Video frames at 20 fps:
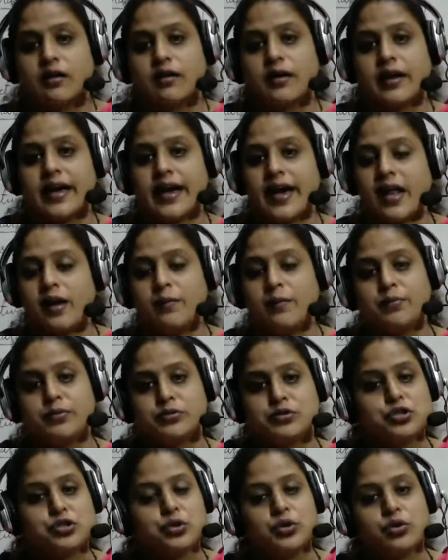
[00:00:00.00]

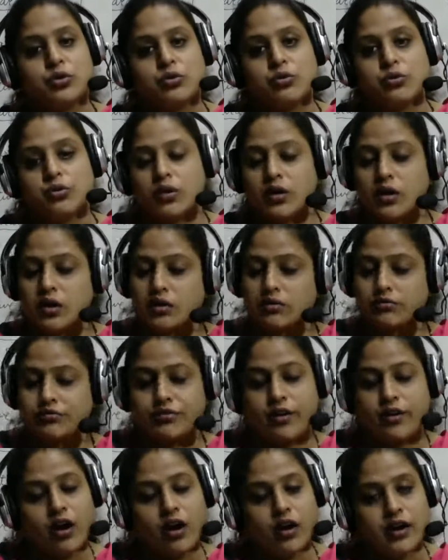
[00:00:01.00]
help to
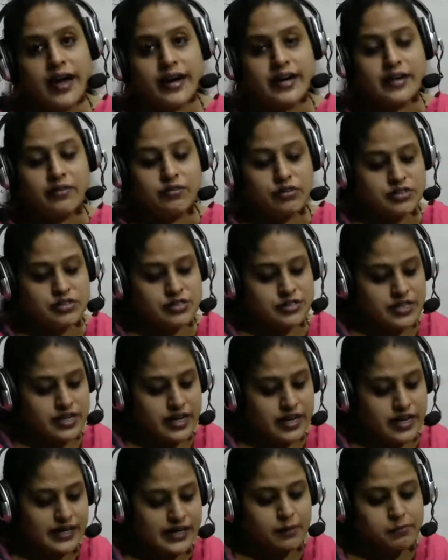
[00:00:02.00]
Fogg, and he was
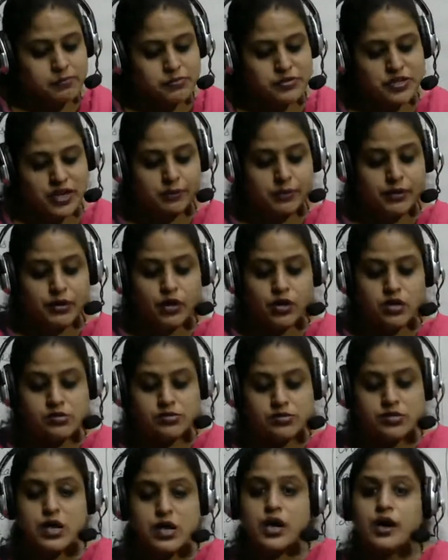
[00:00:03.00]
really upset because
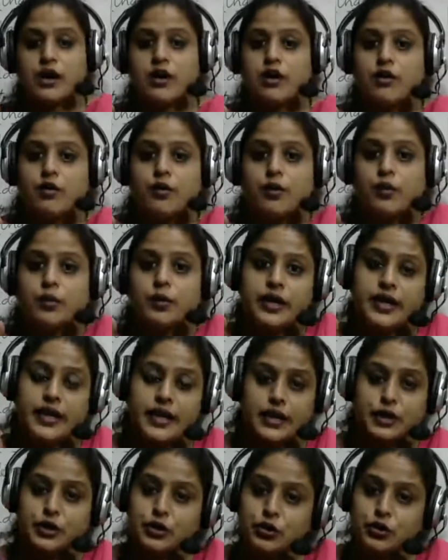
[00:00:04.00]
he
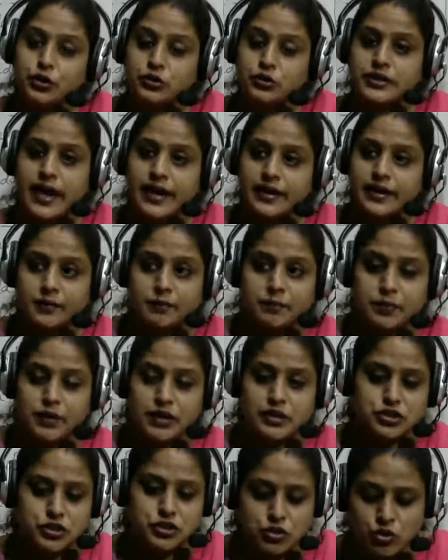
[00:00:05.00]
knew that the
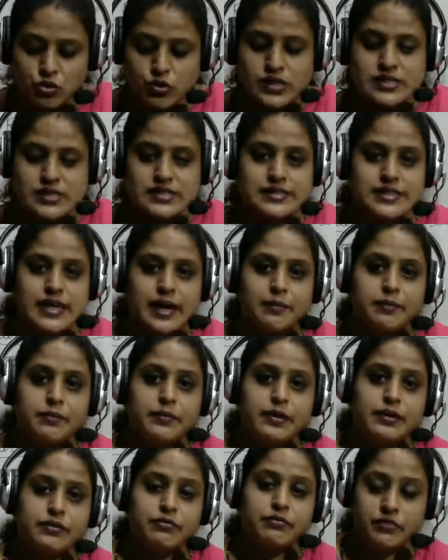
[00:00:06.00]
person who was
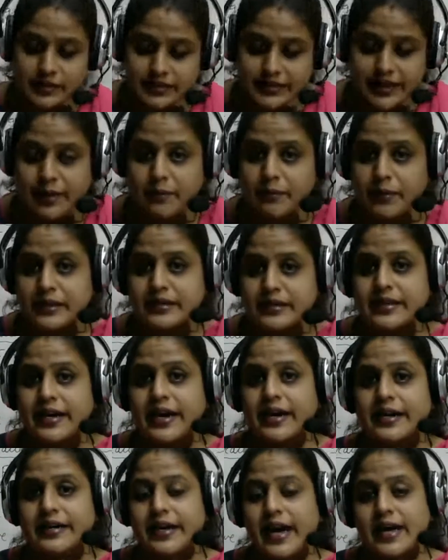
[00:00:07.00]
with them in the
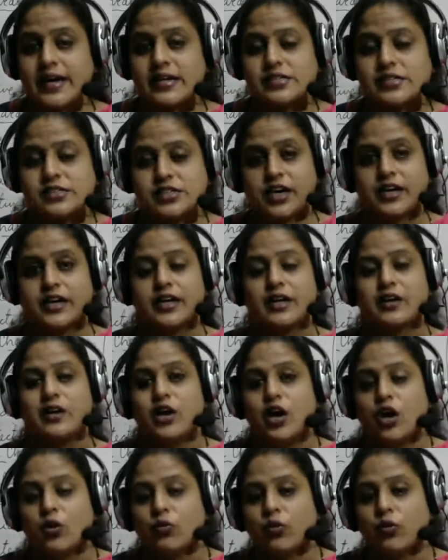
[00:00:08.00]
entire journey
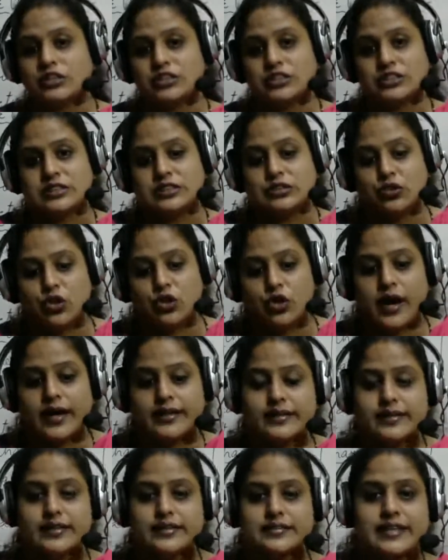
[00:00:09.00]
was no
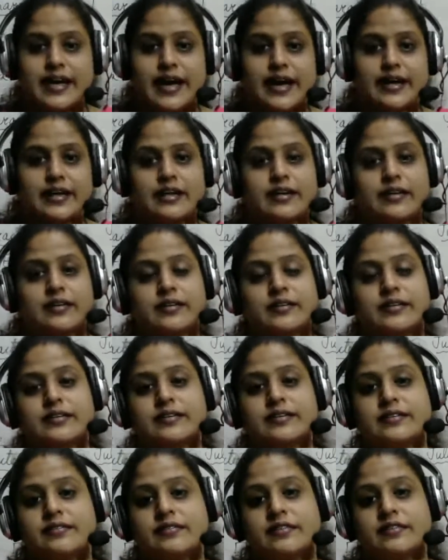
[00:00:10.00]
other than
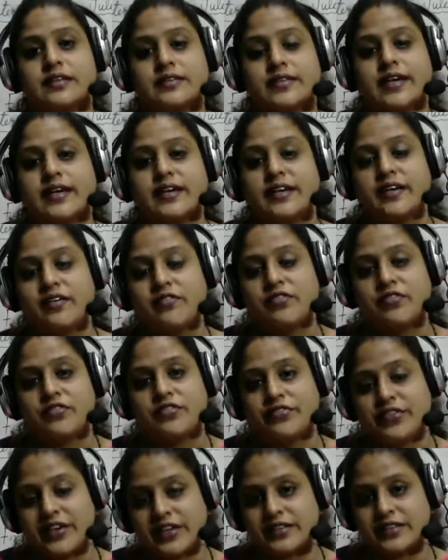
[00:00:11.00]
Detective
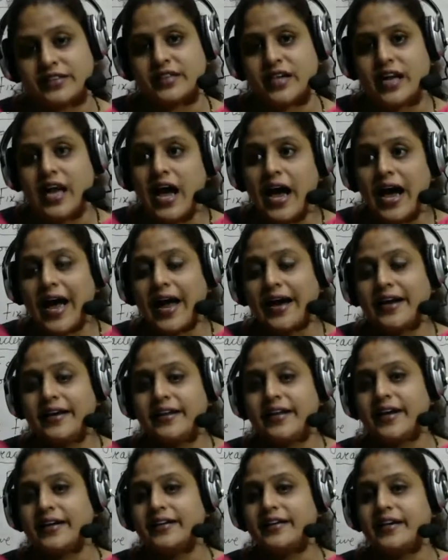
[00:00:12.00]
Fix, and
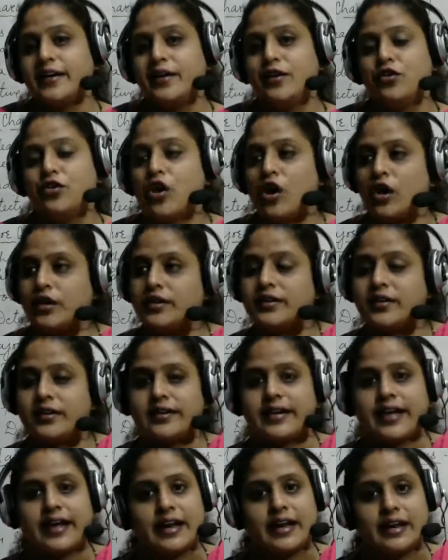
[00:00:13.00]
he did
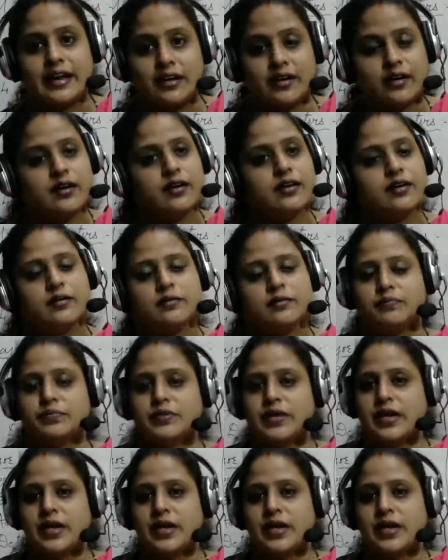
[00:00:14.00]
not tell